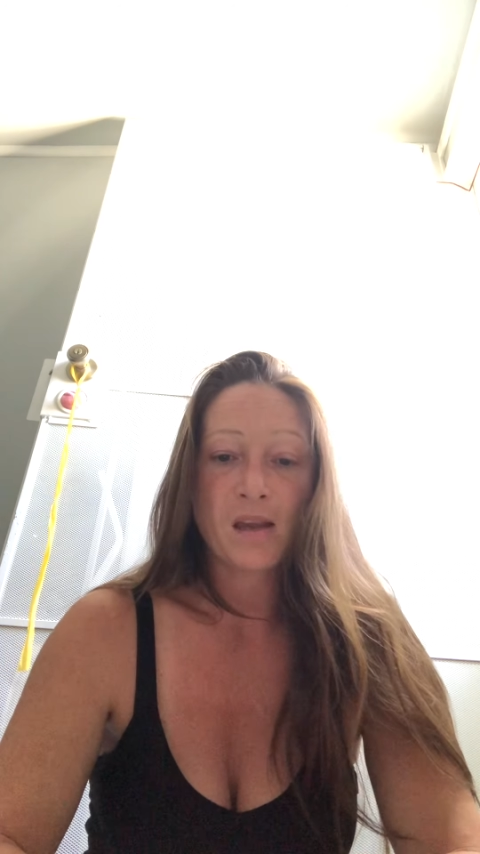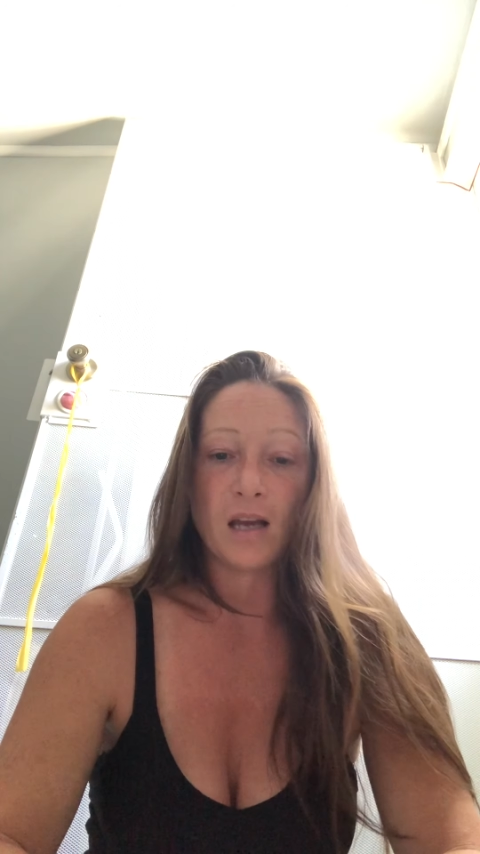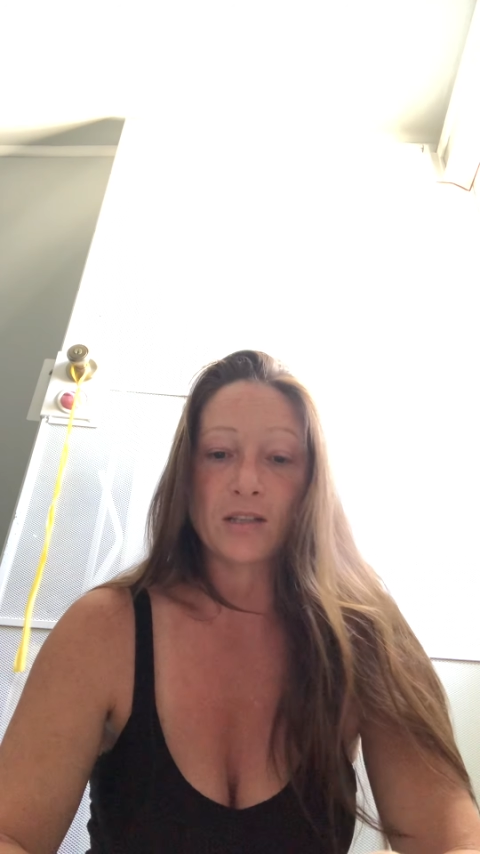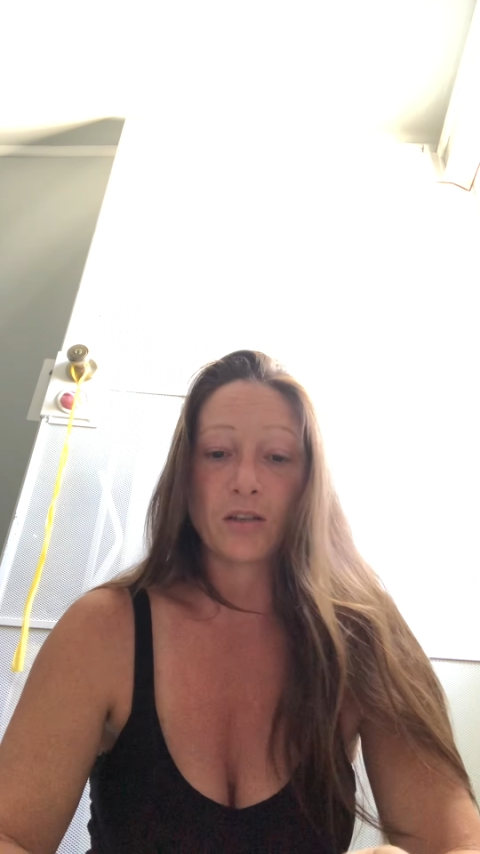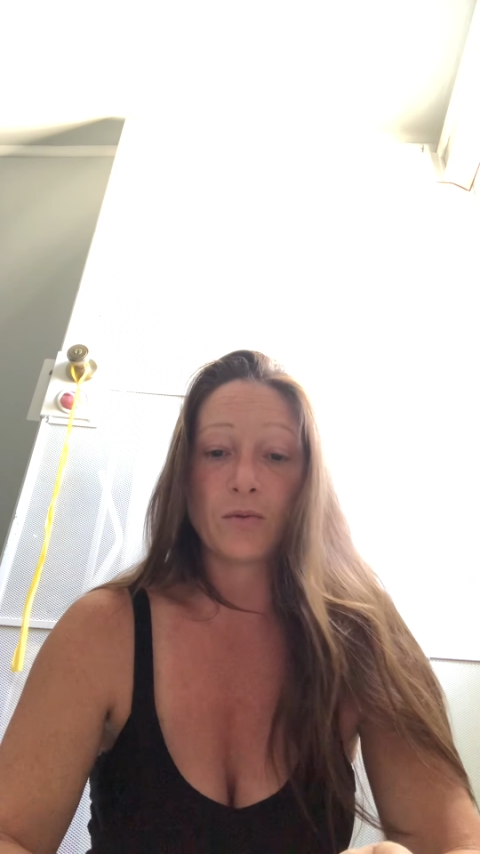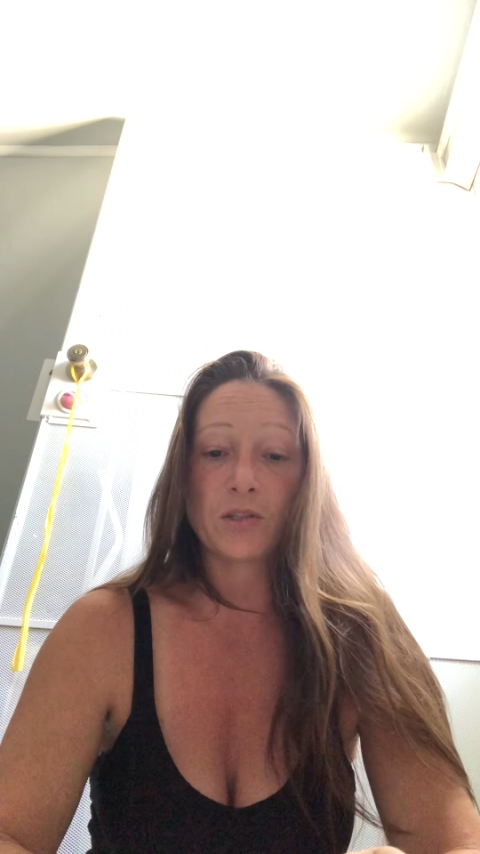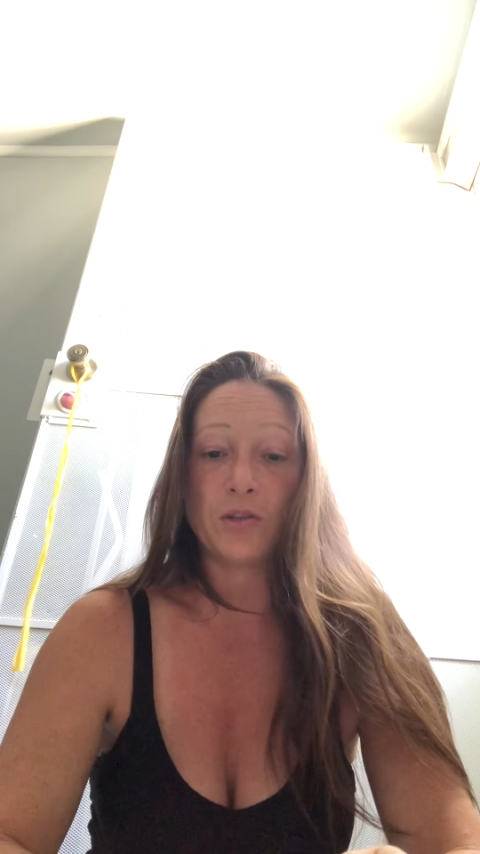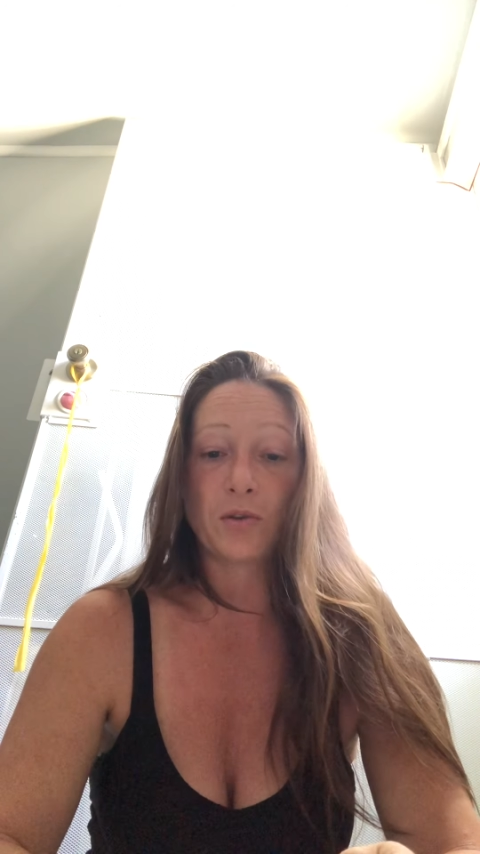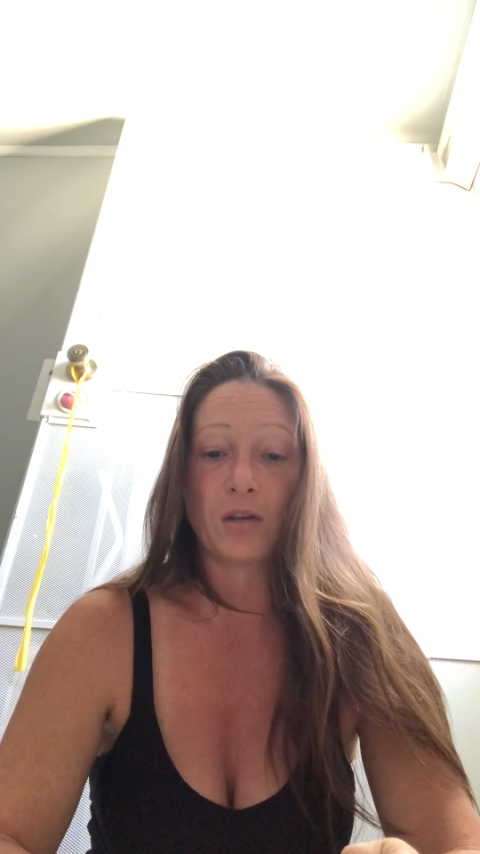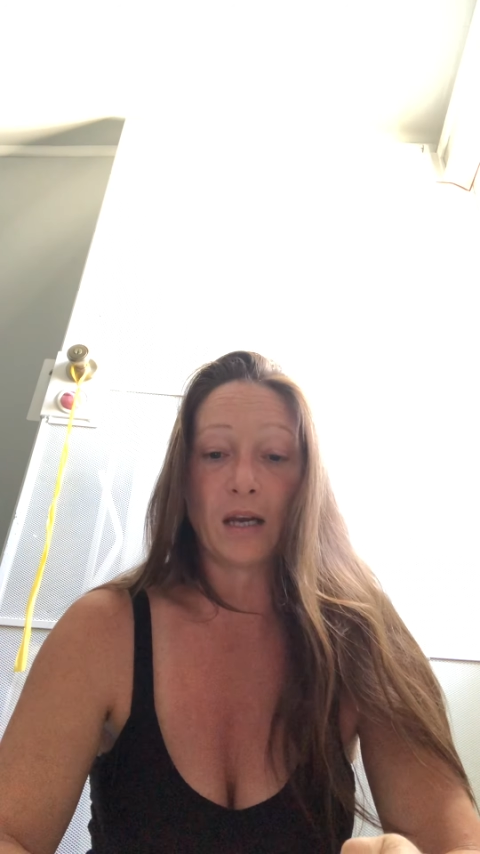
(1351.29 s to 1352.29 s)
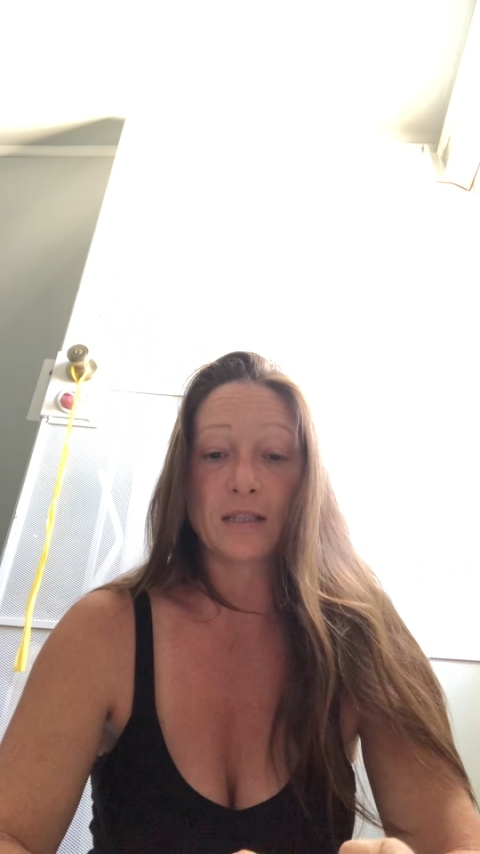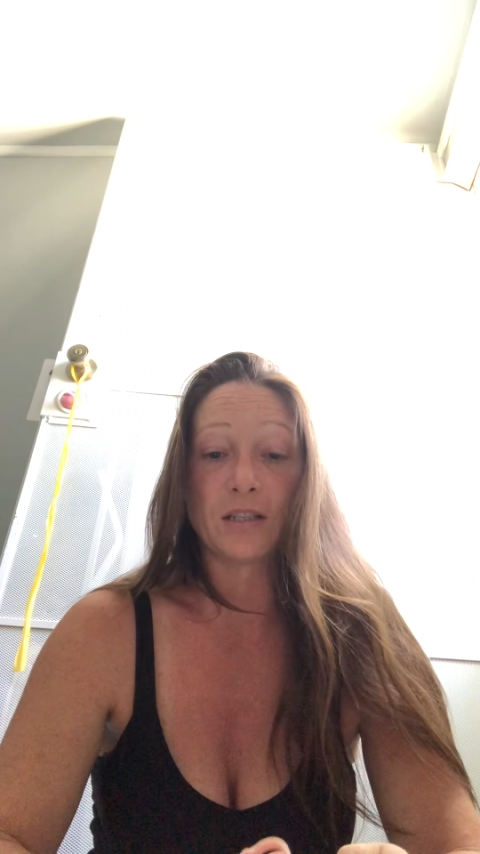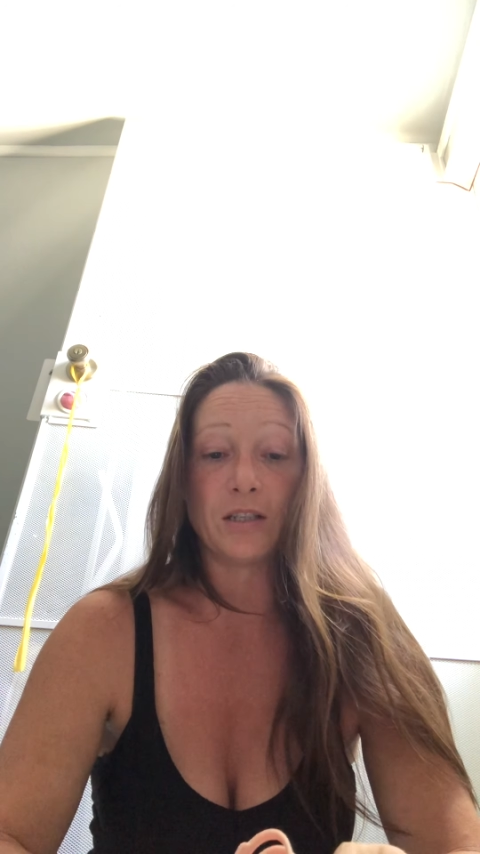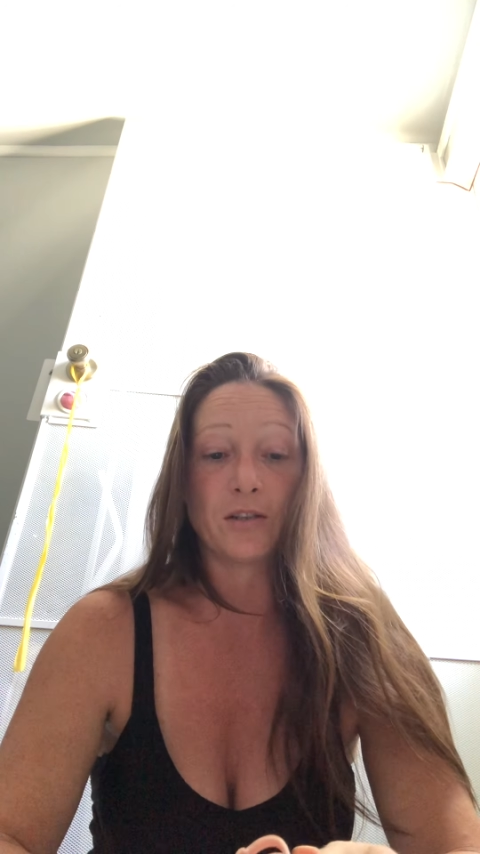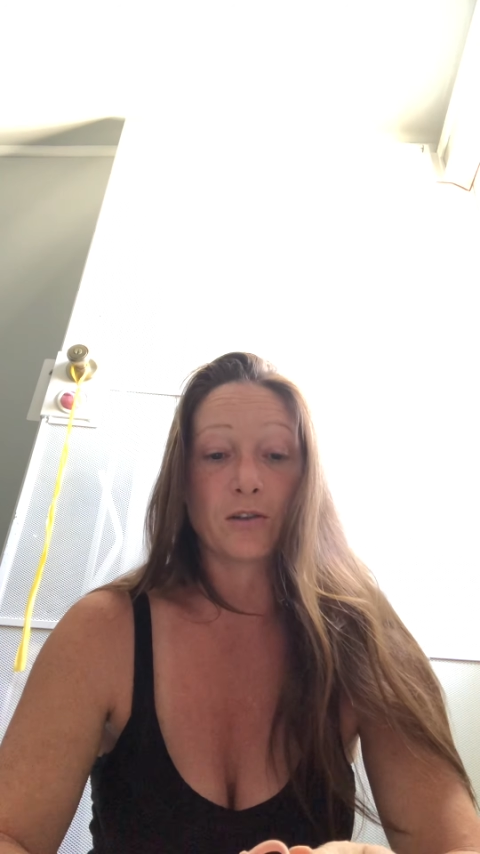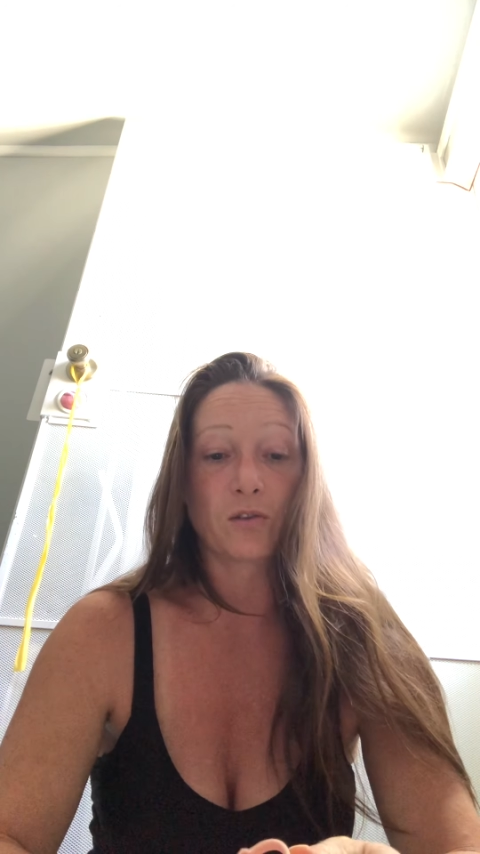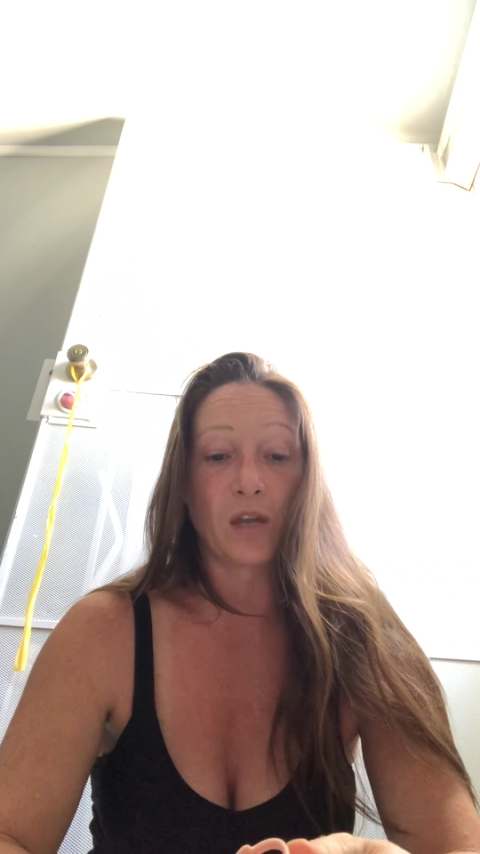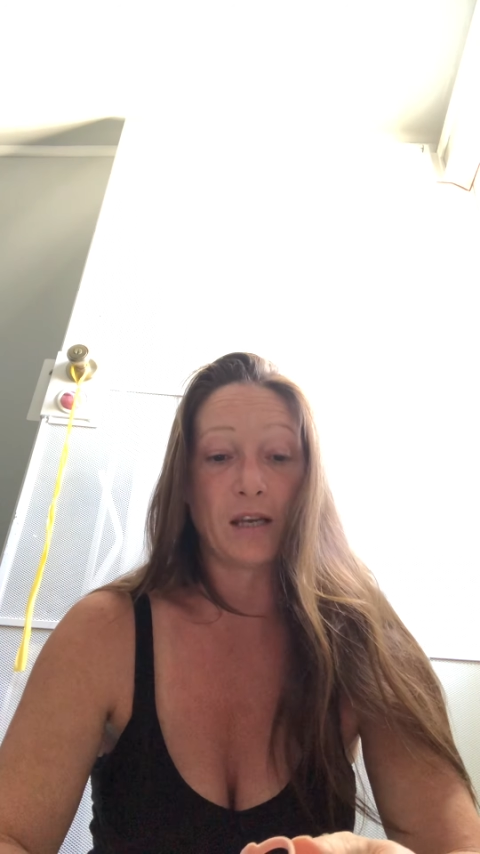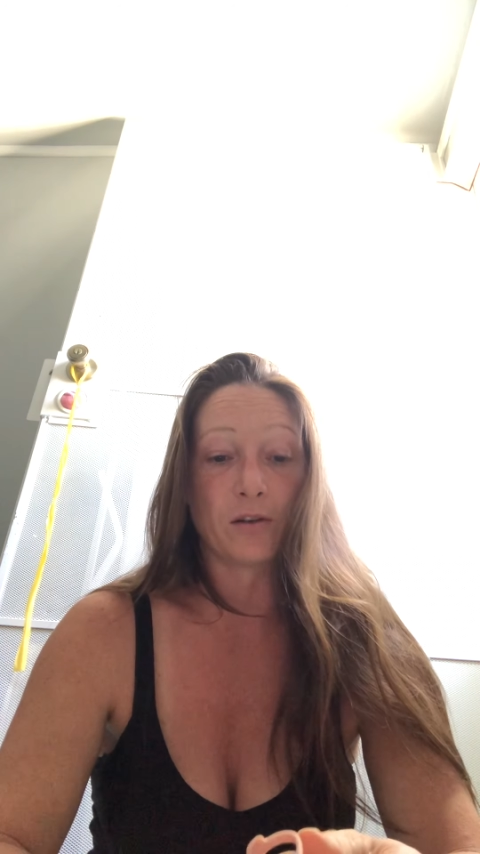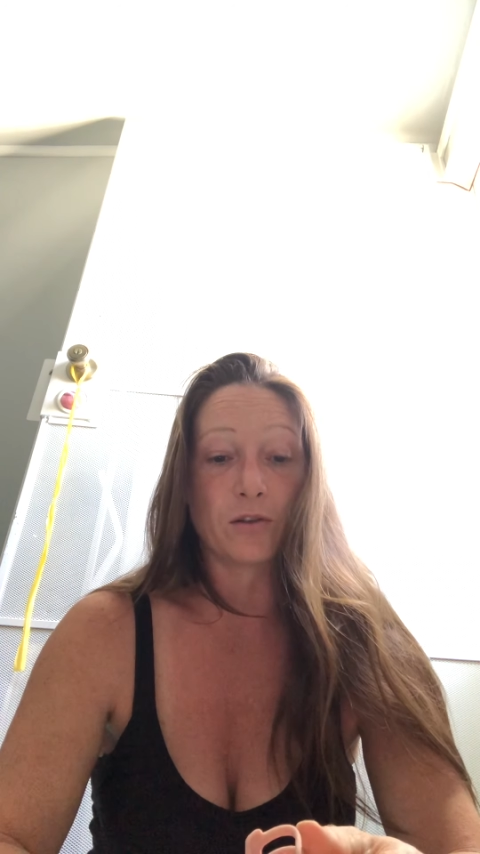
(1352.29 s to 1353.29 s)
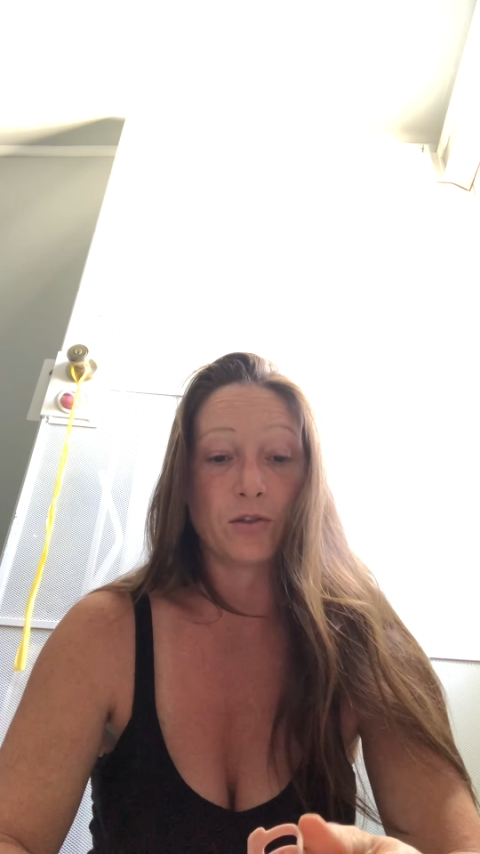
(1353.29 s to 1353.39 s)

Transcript: Until he was euthanized a year later.